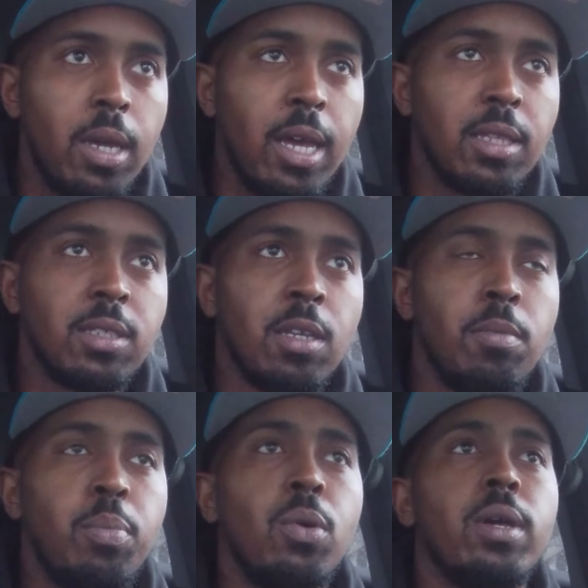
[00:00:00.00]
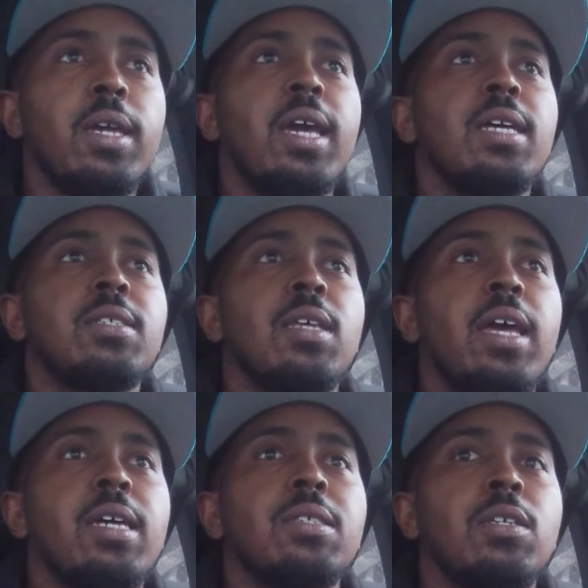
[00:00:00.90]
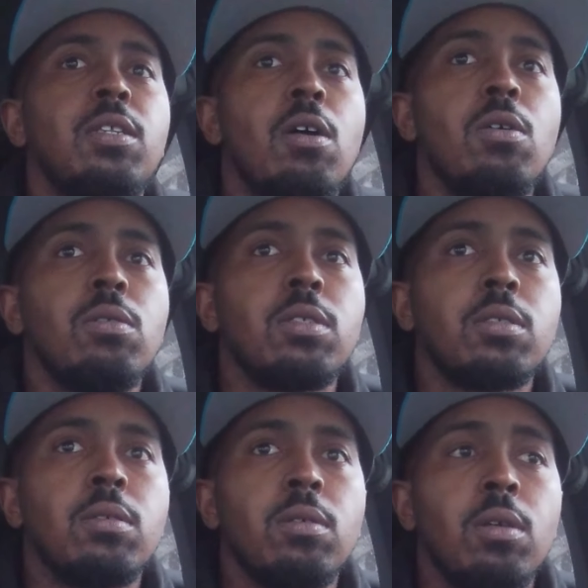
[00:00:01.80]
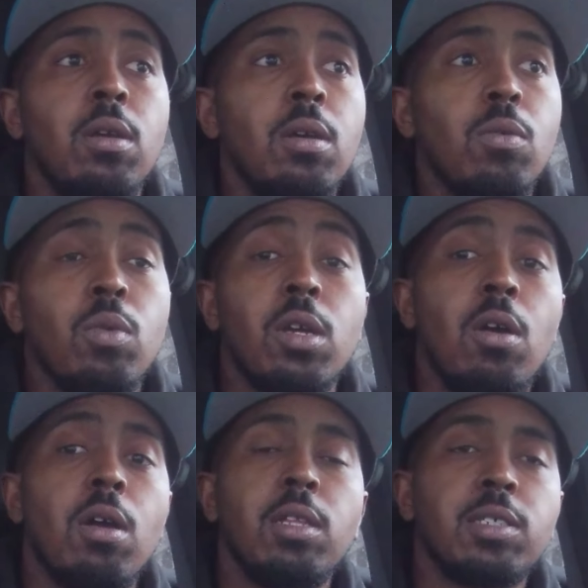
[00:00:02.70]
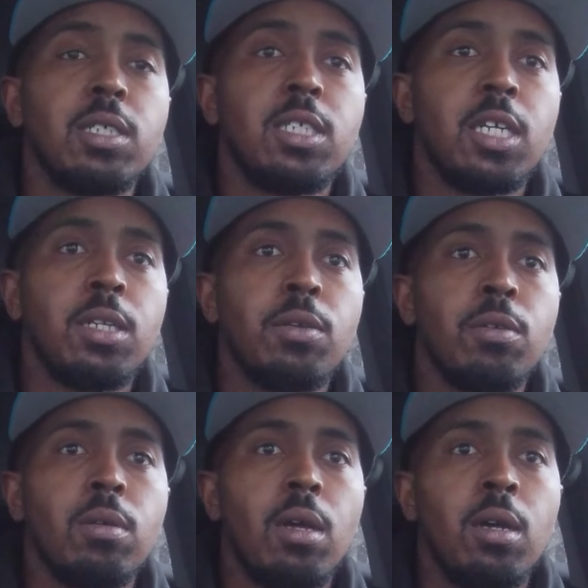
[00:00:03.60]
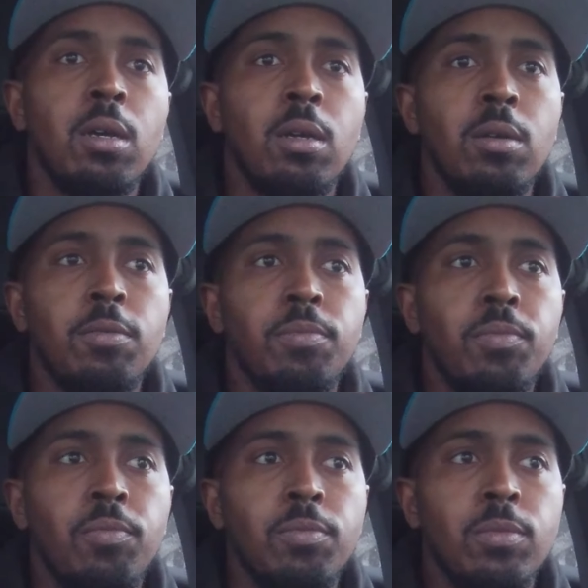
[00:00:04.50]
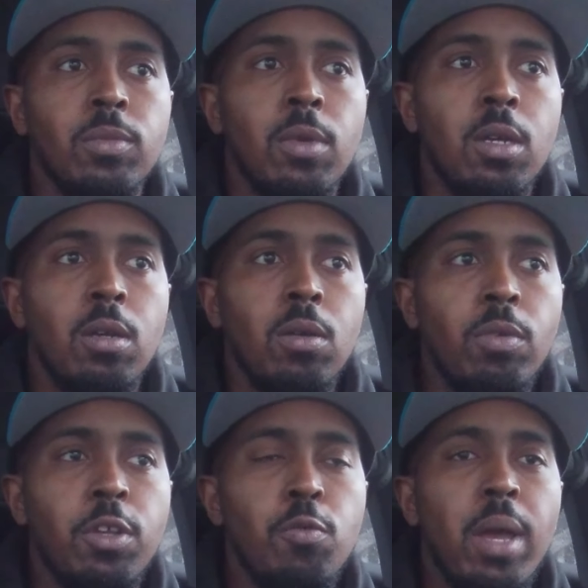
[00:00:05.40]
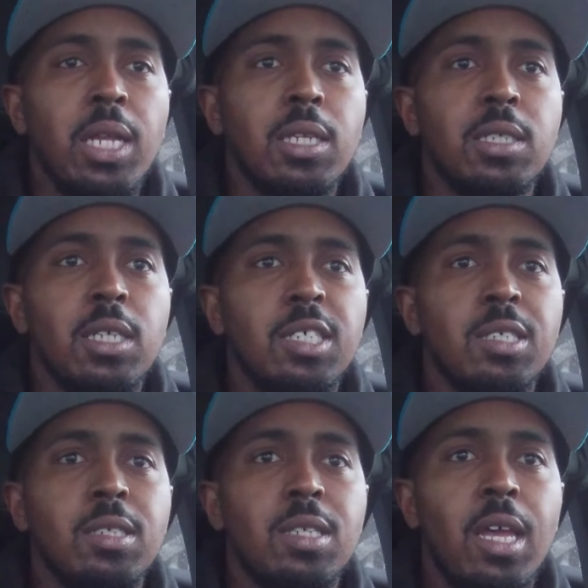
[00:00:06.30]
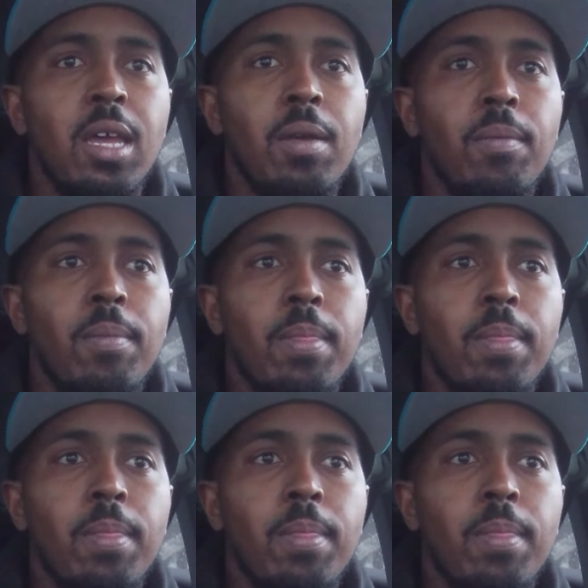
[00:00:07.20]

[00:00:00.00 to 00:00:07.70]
at some point as as adults regardless of gender um when you make decisions that